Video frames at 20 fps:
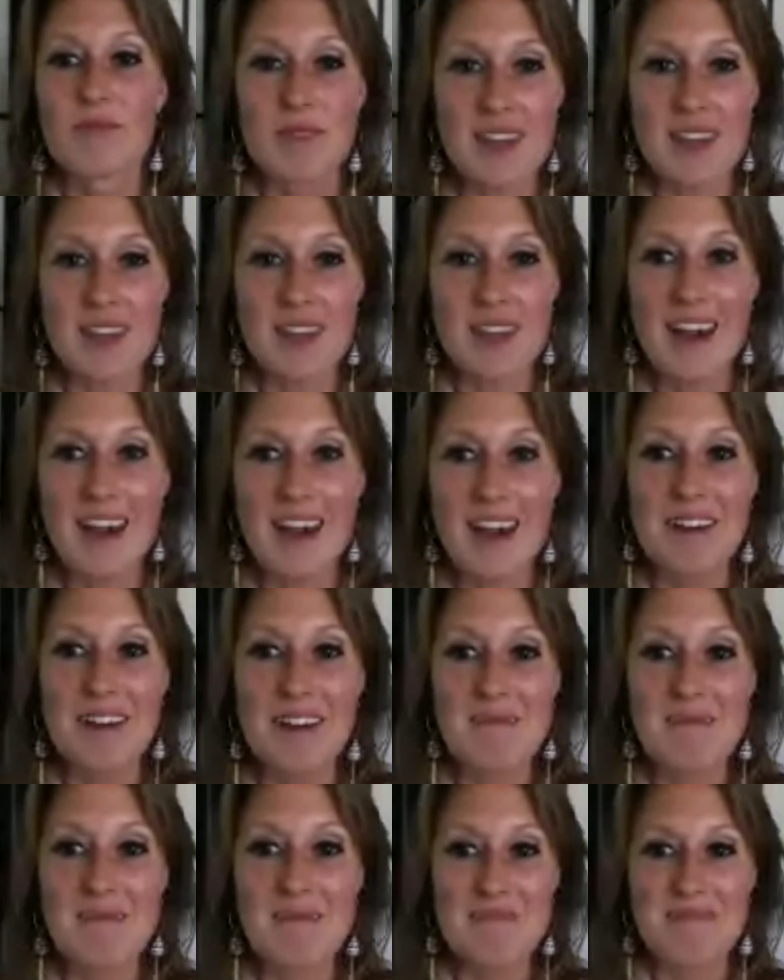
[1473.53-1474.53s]
Yeah.
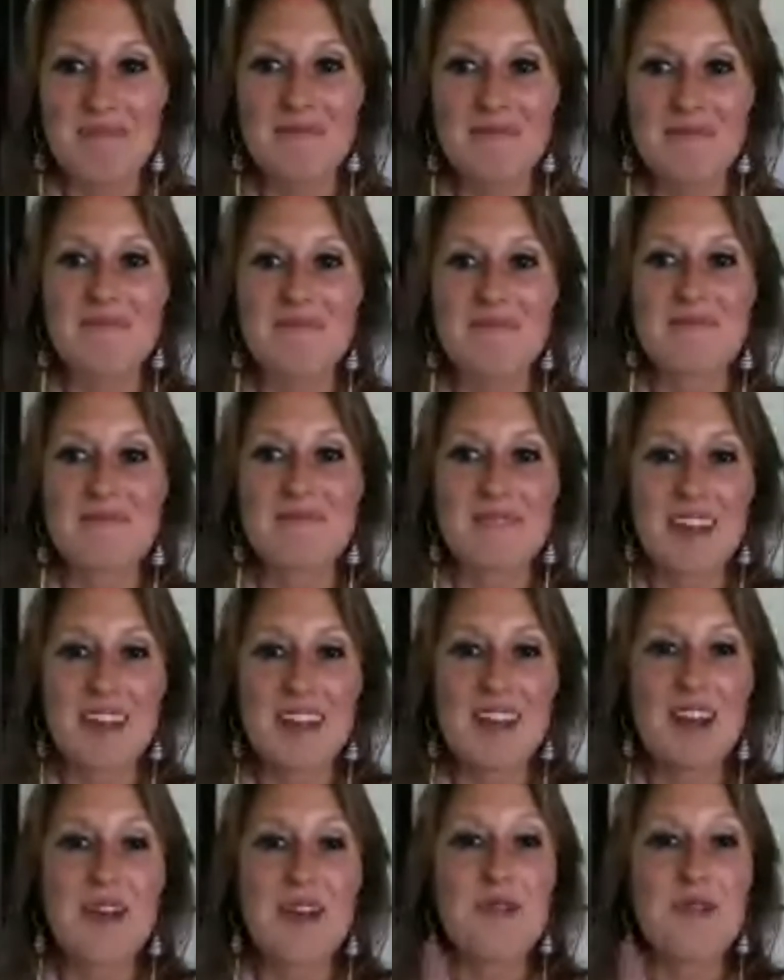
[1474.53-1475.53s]

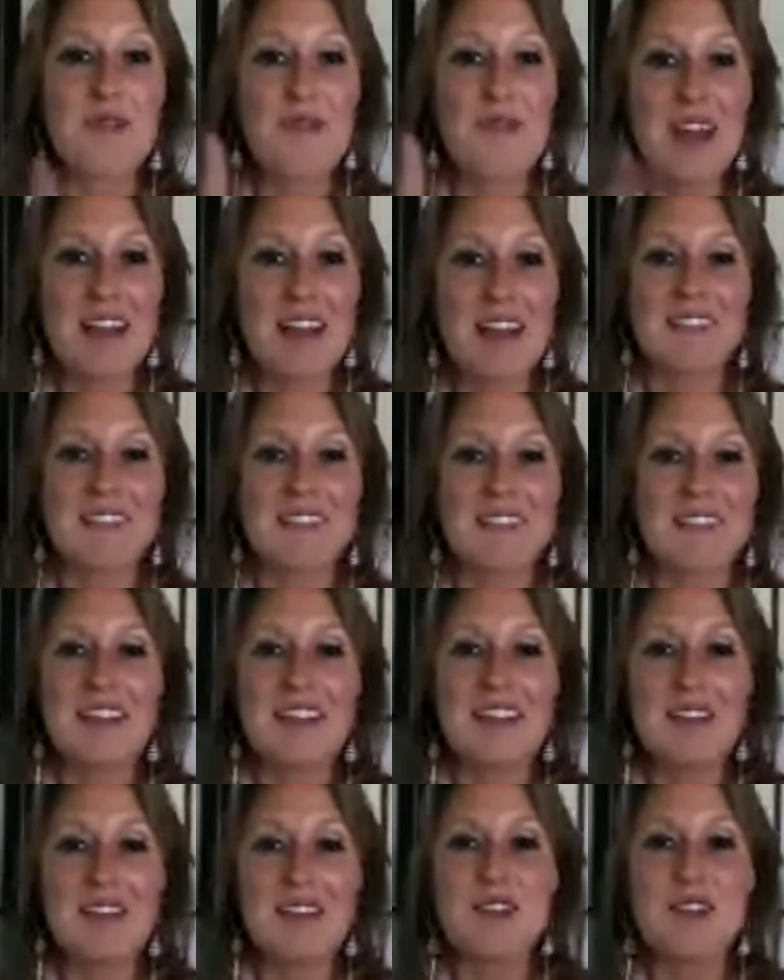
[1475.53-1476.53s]
Right.
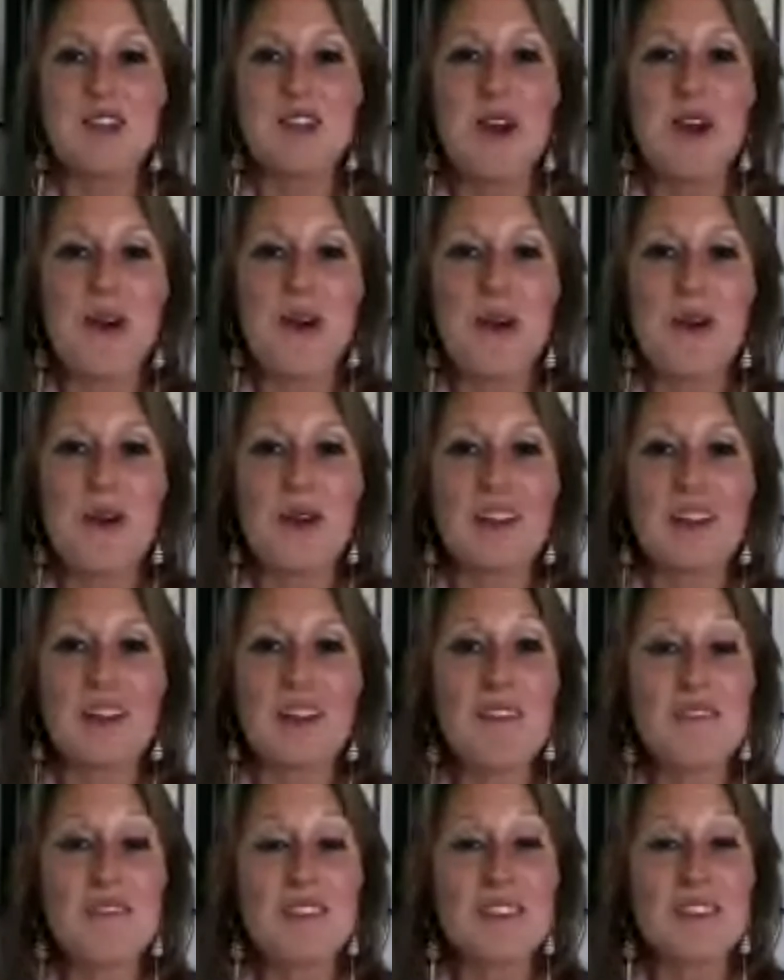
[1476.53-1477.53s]
So
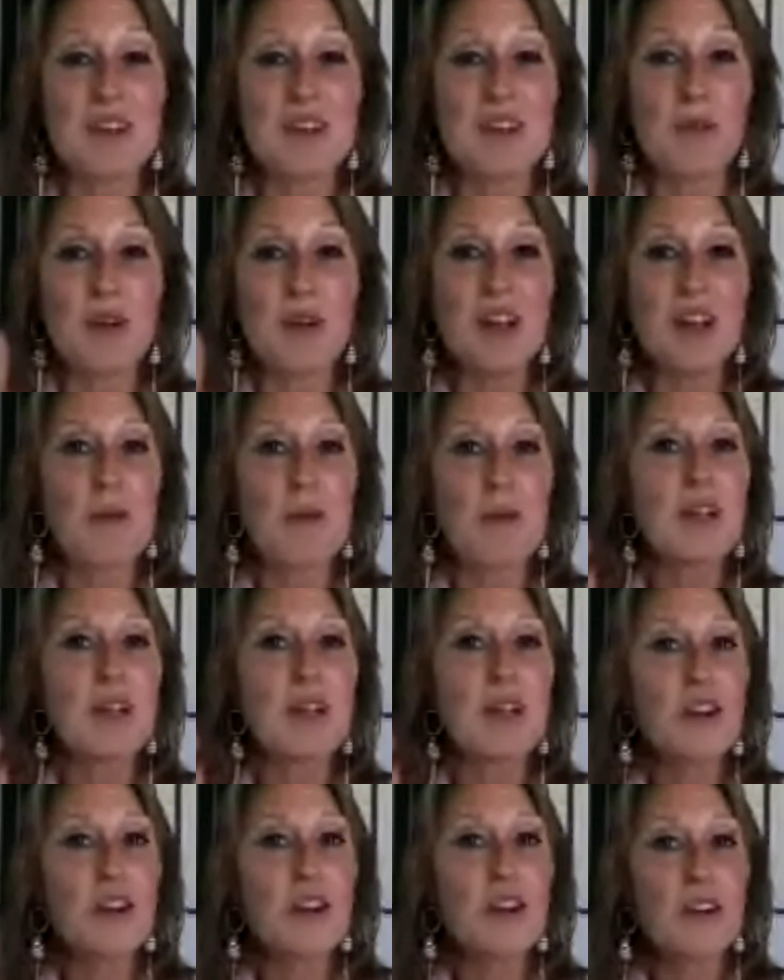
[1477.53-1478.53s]
love this. I want I want
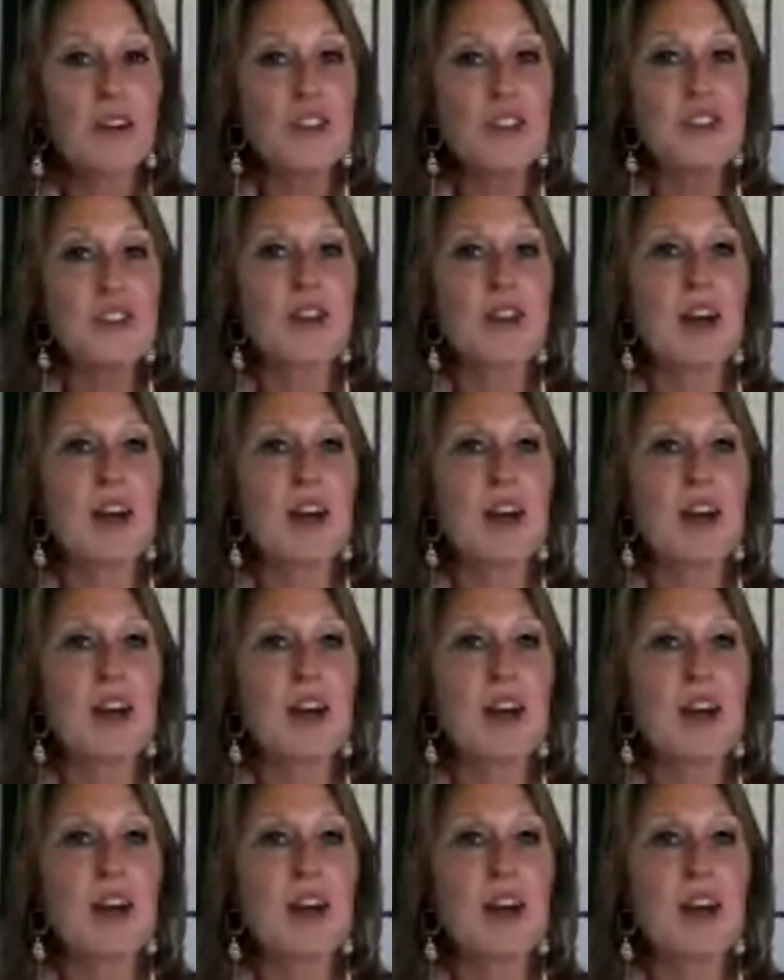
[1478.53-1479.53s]
to encourage you guys
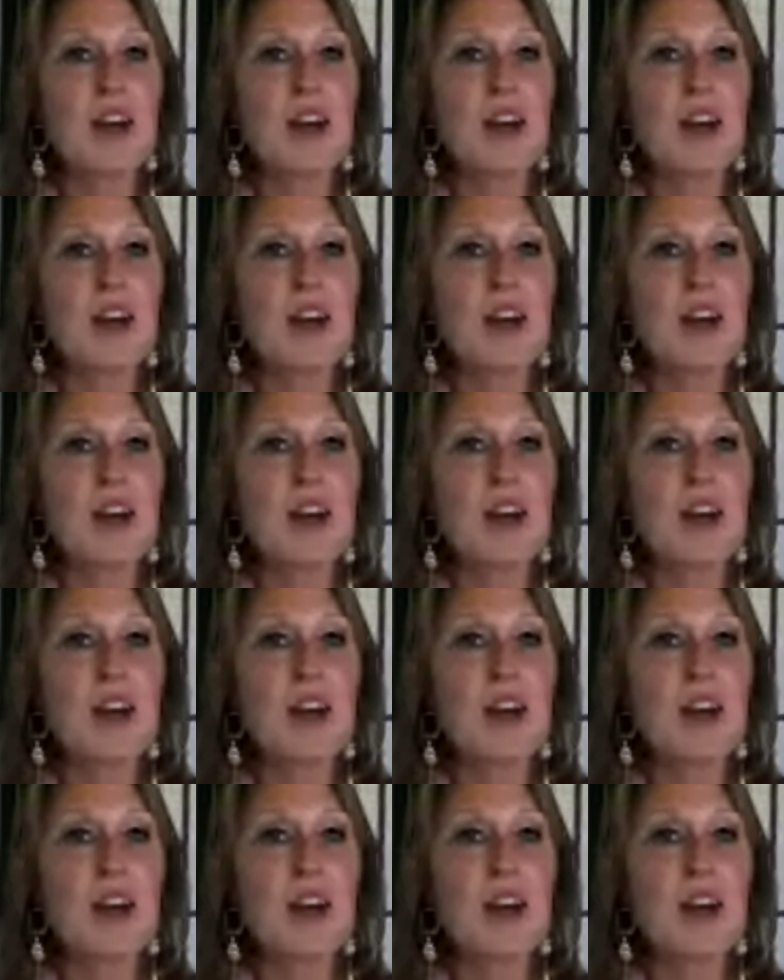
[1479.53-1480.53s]
to you know
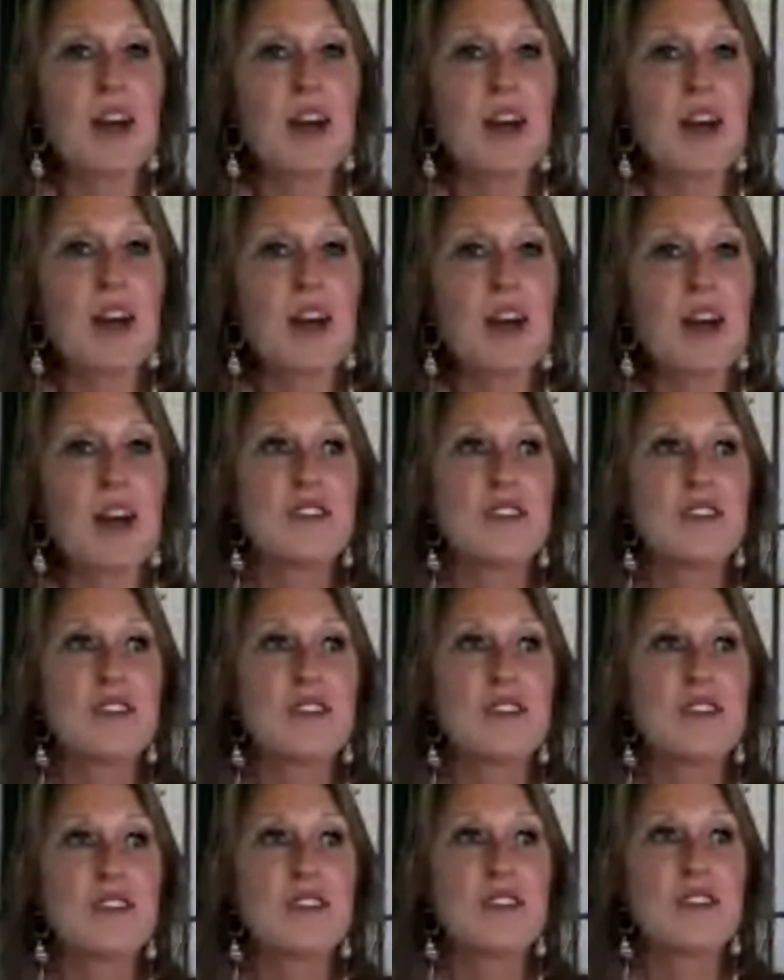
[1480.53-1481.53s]
make a goal
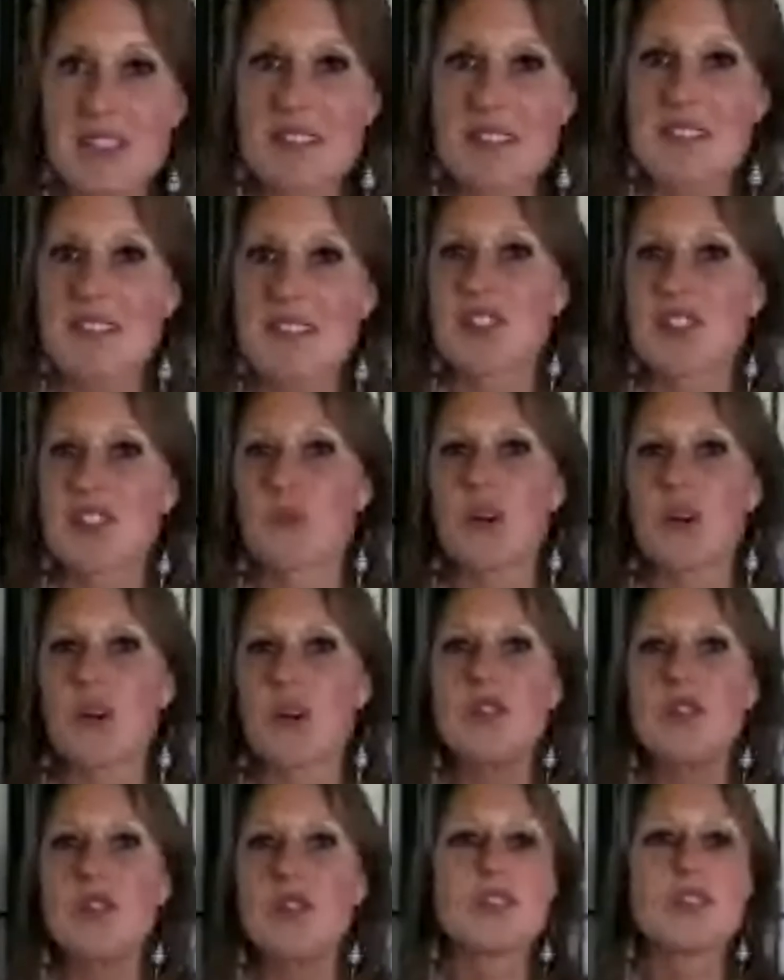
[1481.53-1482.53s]
statement, make a decision.
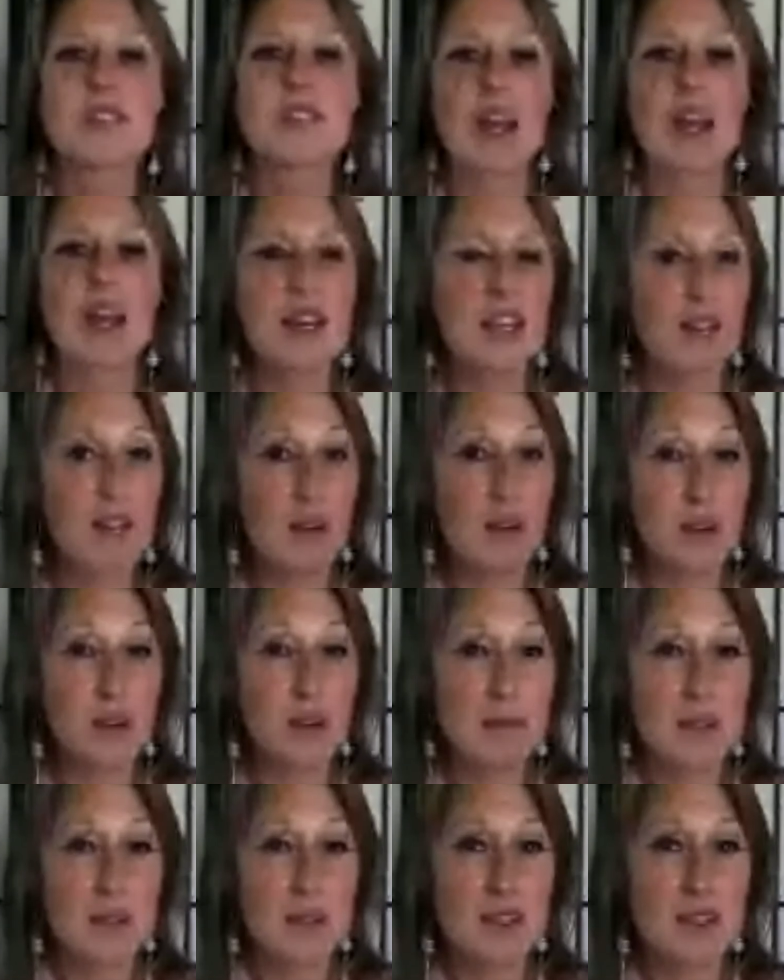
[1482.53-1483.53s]
What are you deciding around
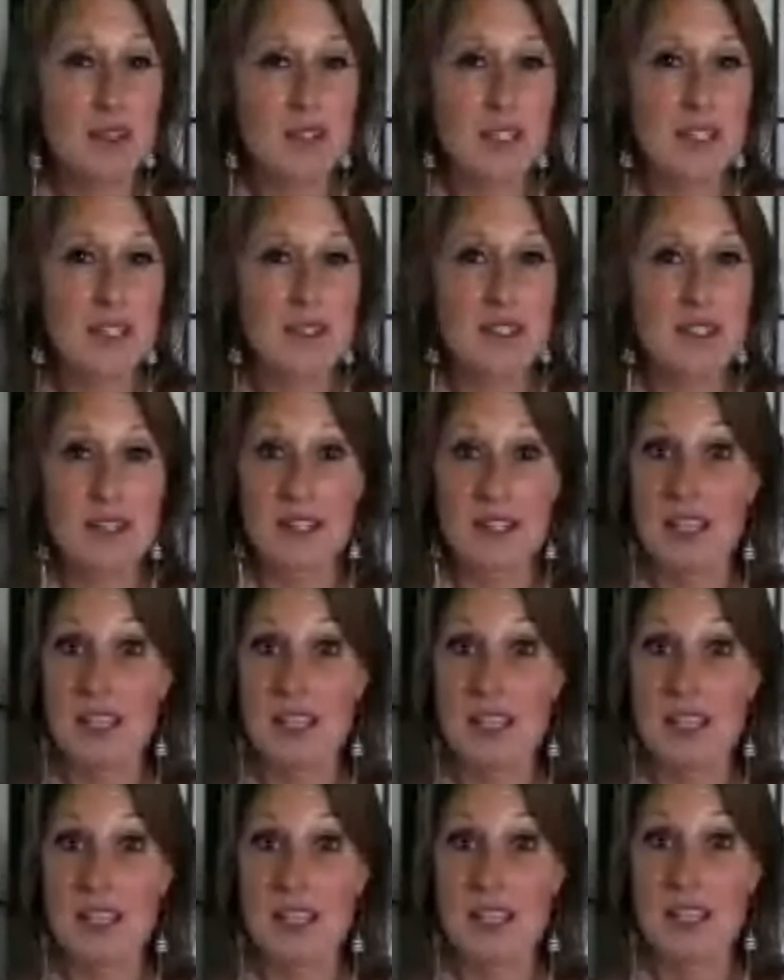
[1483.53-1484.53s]
your business? Is it an
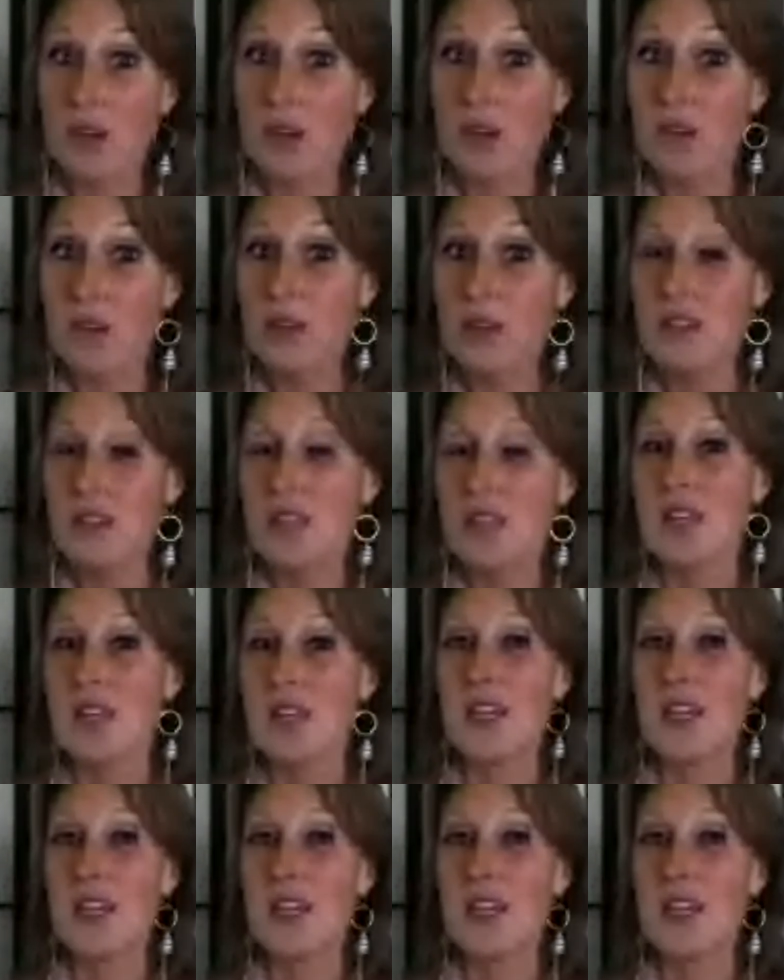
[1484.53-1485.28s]
income goal?